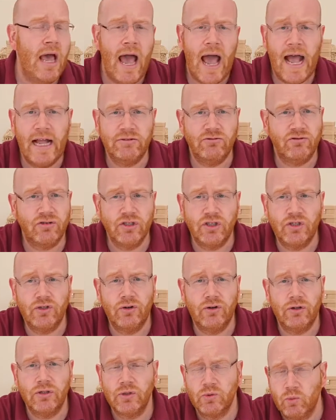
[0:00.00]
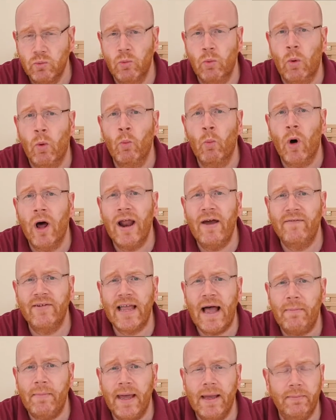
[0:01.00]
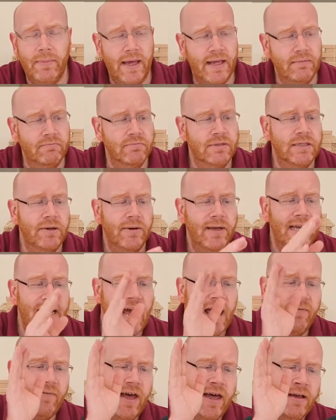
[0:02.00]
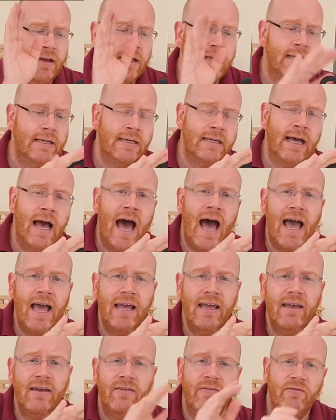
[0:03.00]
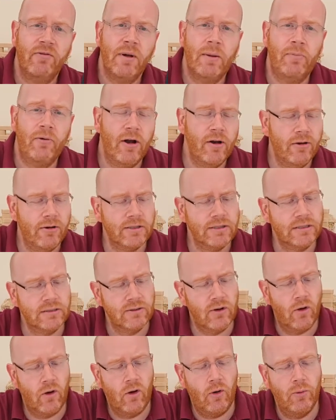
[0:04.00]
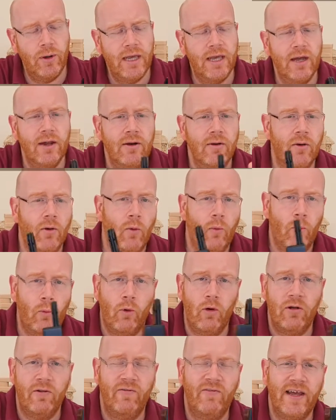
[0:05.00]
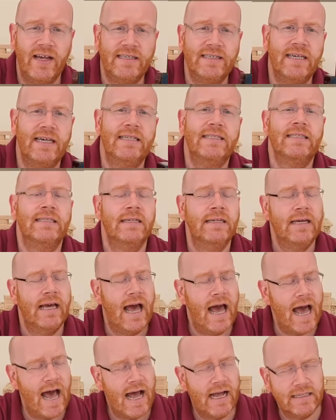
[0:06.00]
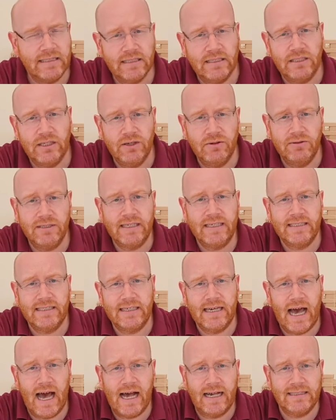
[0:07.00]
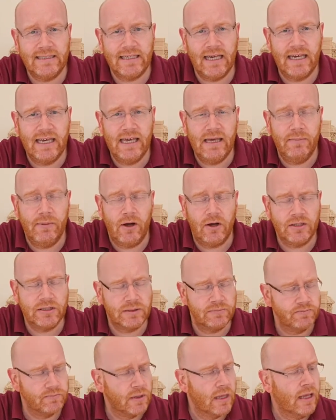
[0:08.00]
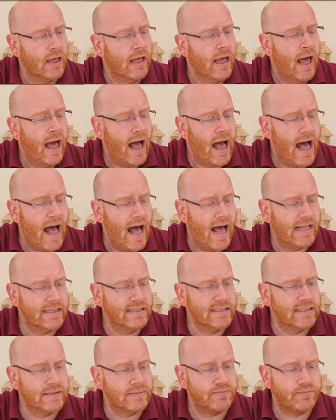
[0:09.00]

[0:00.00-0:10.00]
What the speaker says: entrance doors, whatever that may be. So it can either hang from a product or we can wall fix it and use it as a key box. And